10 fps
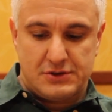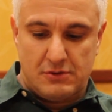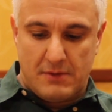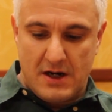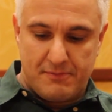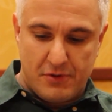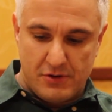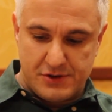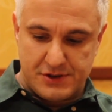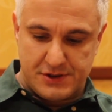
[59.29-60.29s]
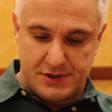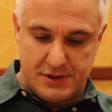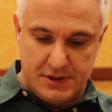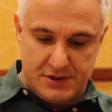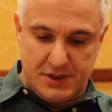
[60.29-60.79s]
So my approach
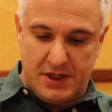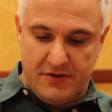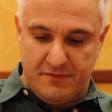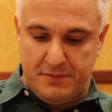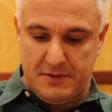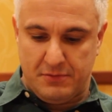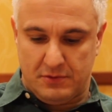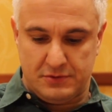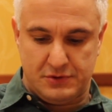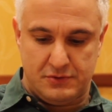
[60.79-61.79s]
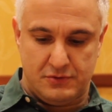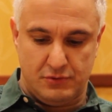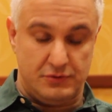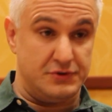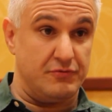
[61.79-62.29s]
is to give people
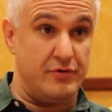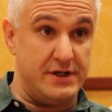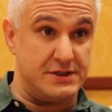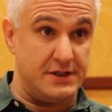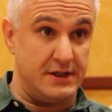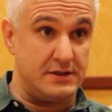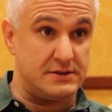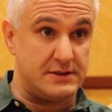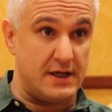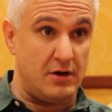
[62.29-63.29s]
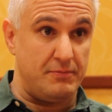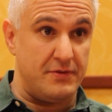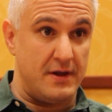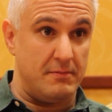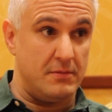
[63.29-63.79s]
tools of reasoning to help
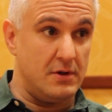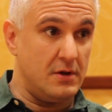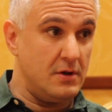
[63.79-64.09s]
them